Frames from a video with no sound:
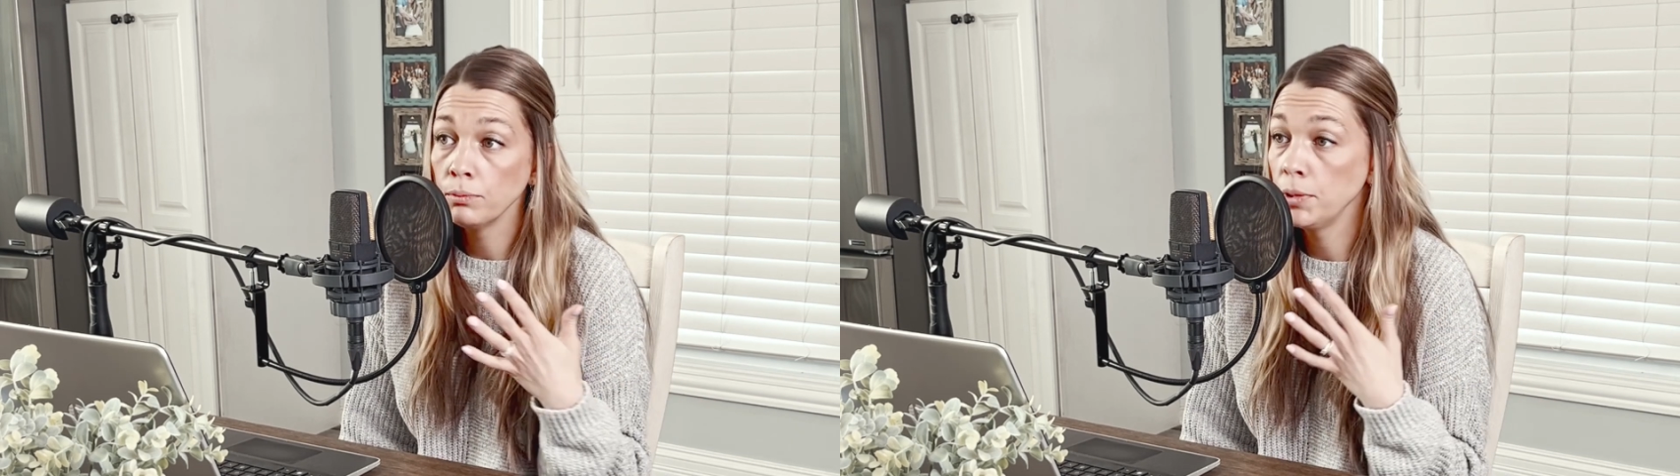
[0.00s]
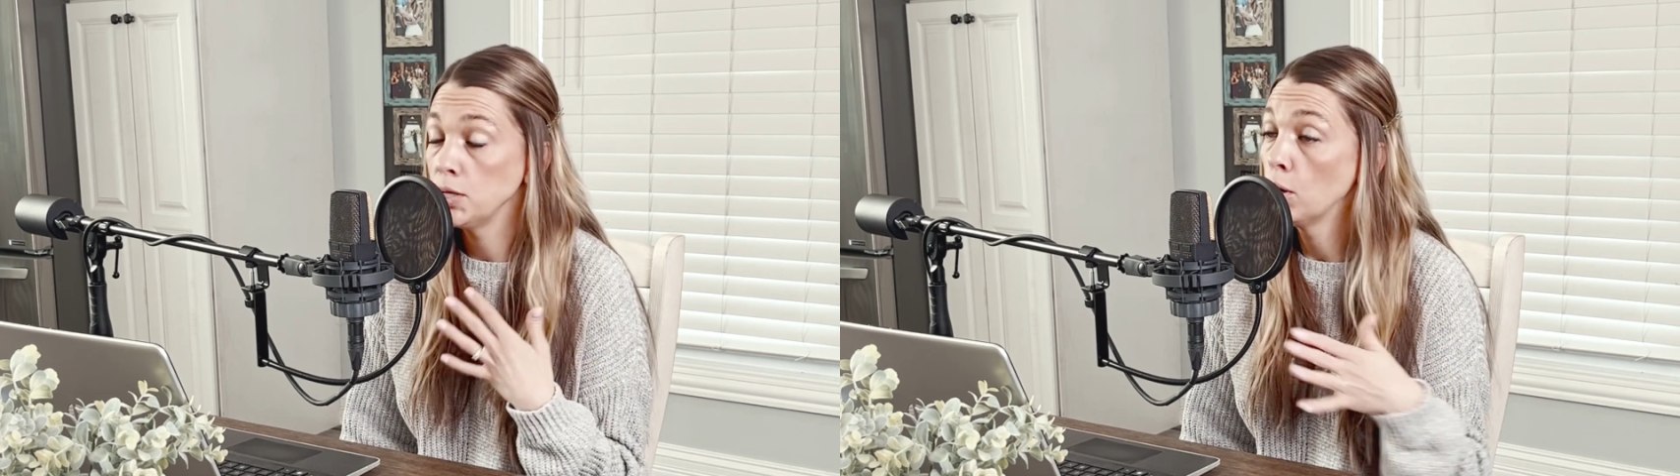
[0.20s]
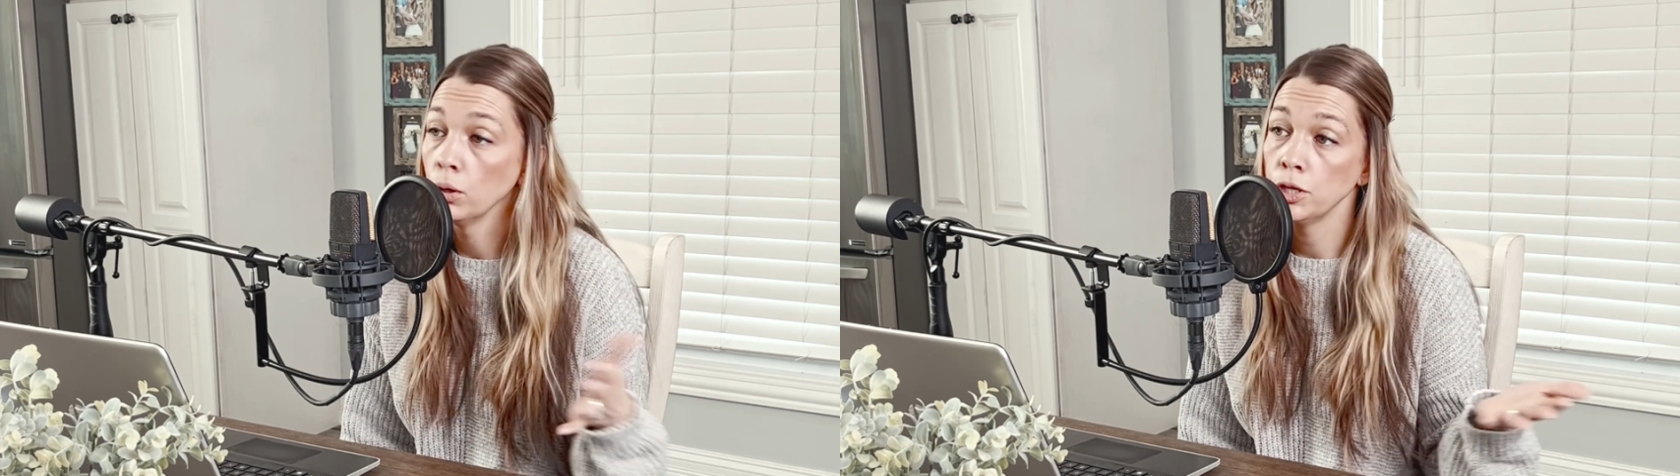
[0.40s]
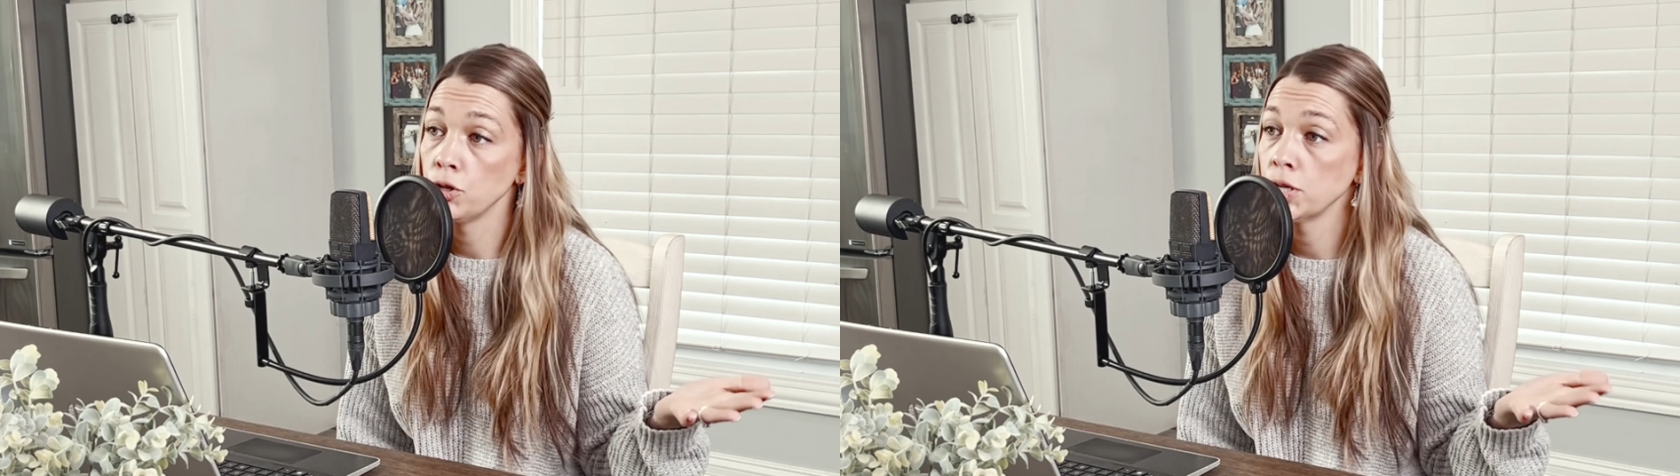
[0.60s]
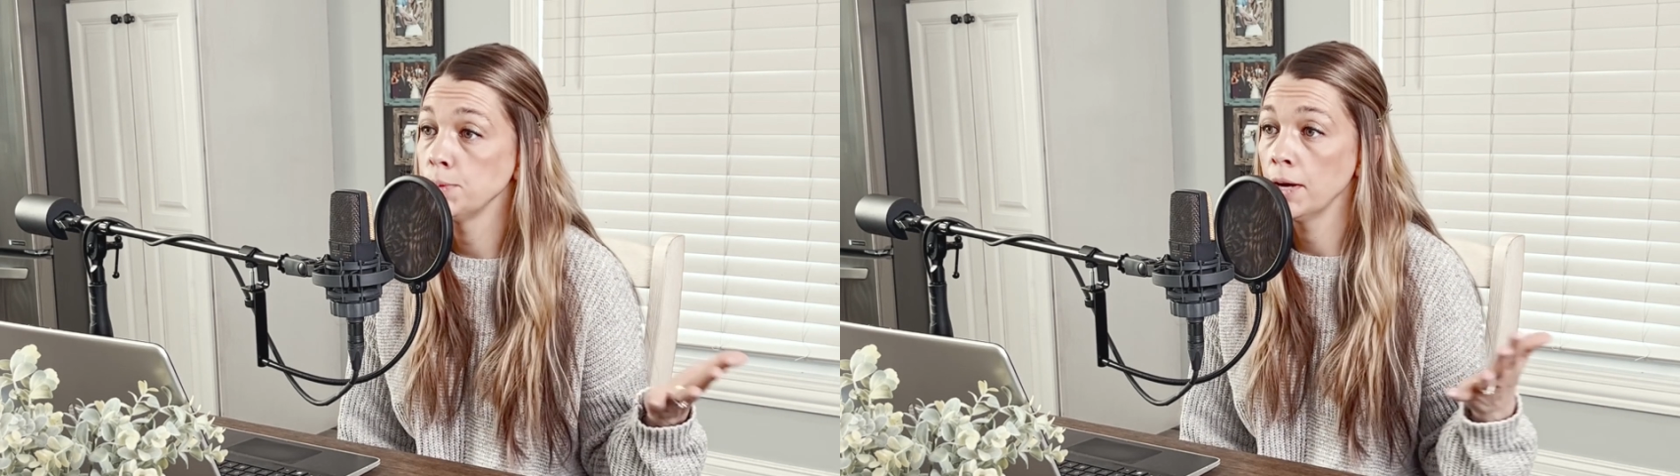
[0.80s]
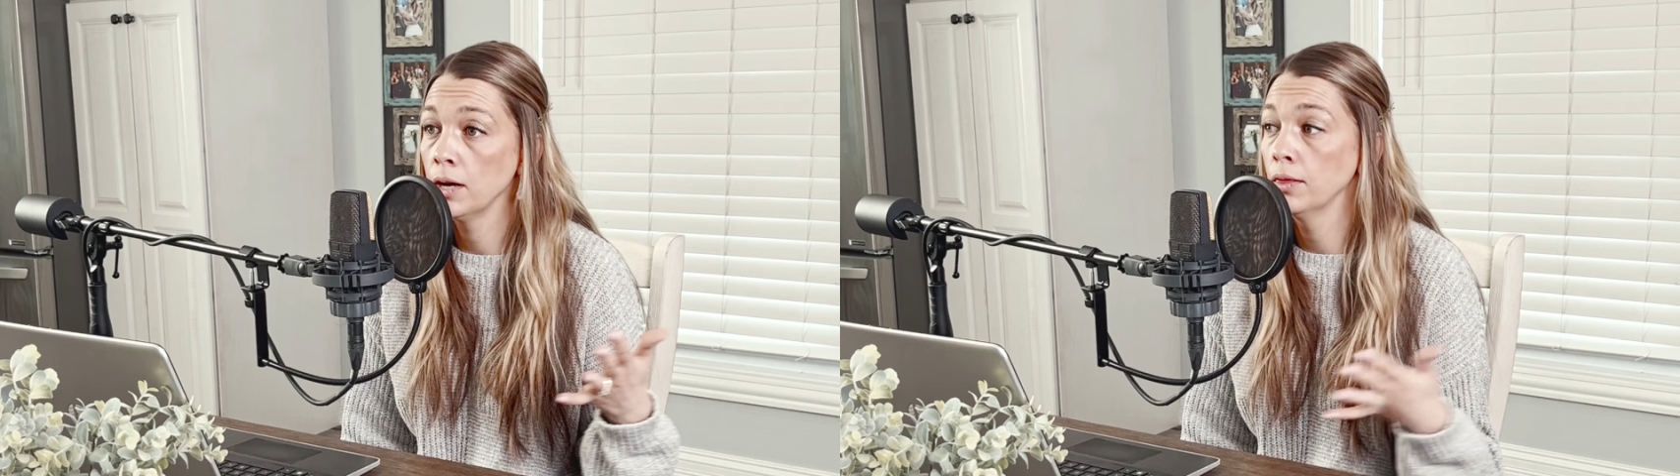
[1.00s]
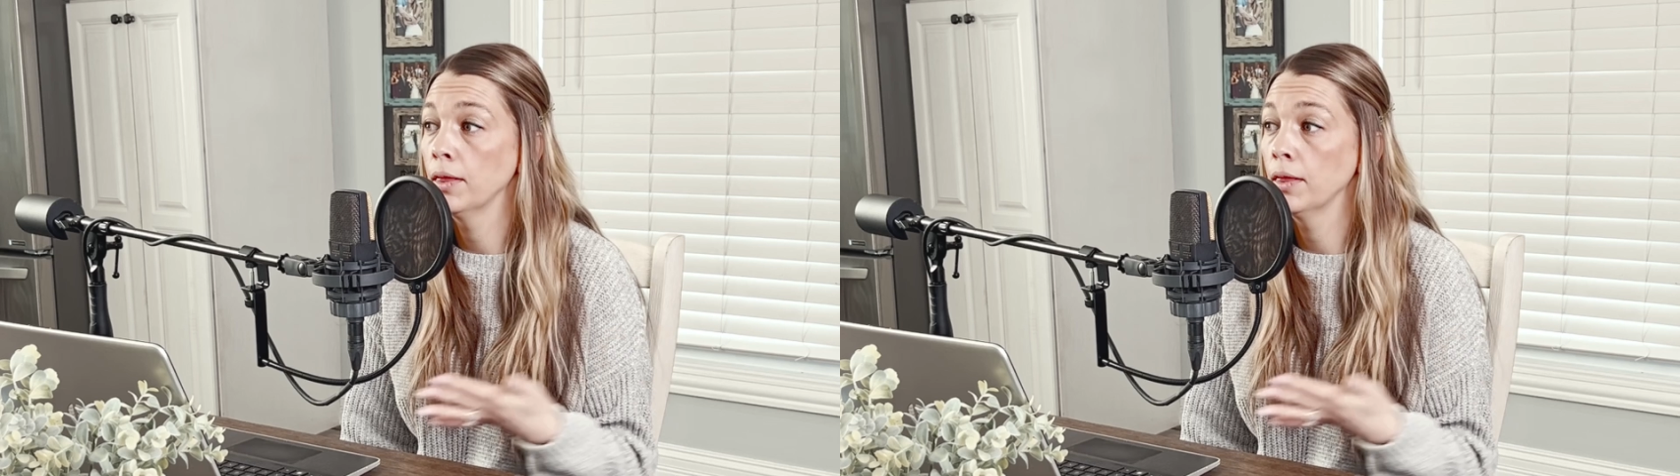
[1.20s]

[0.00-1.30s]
be totally transparent,